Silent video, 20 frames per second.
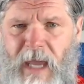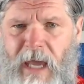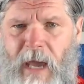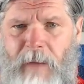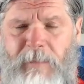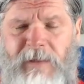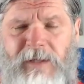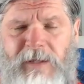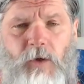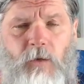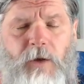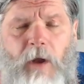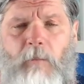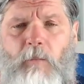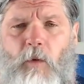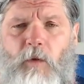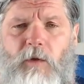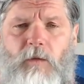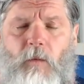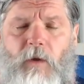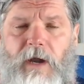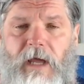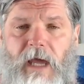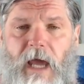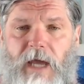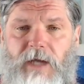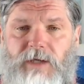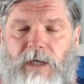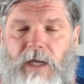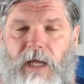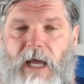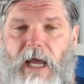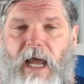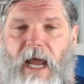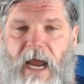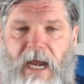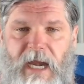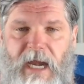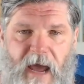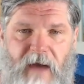had been sold on more than one occasion.
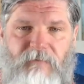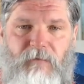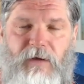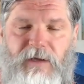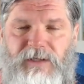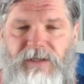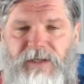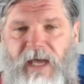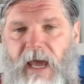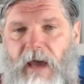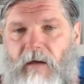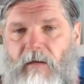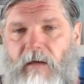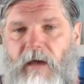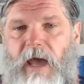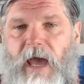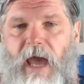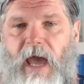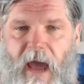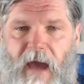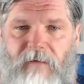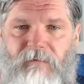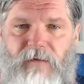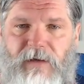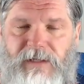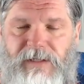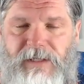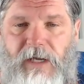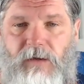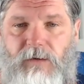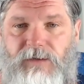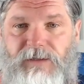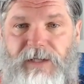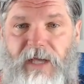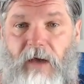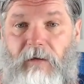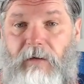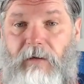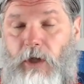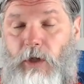And every sale, every single
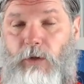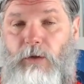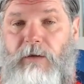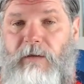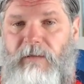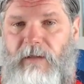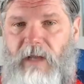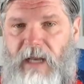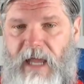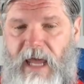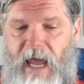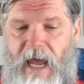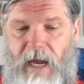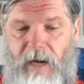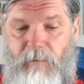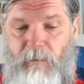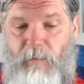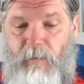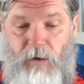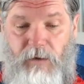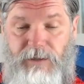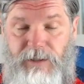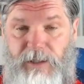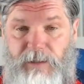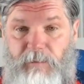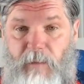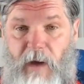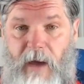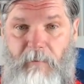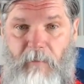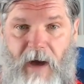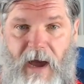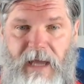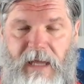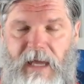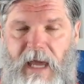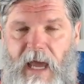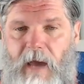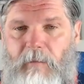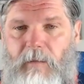sale, including the land purchased by
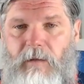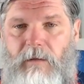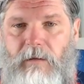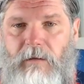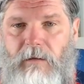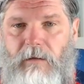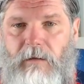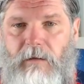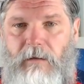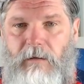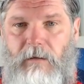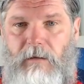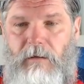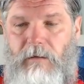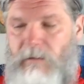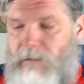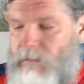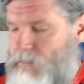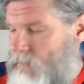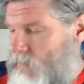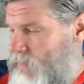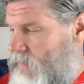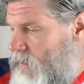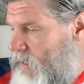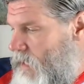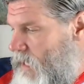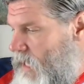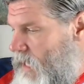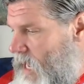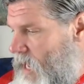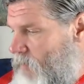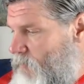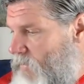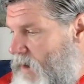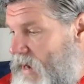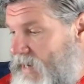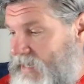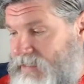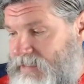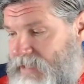Mike Campbell
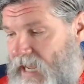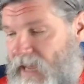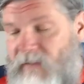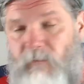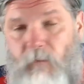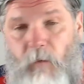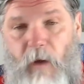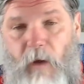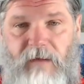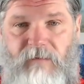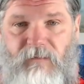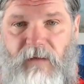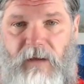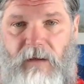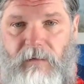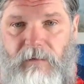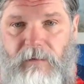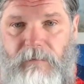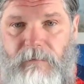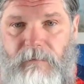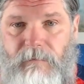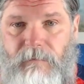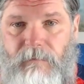and by Dave Wakefield,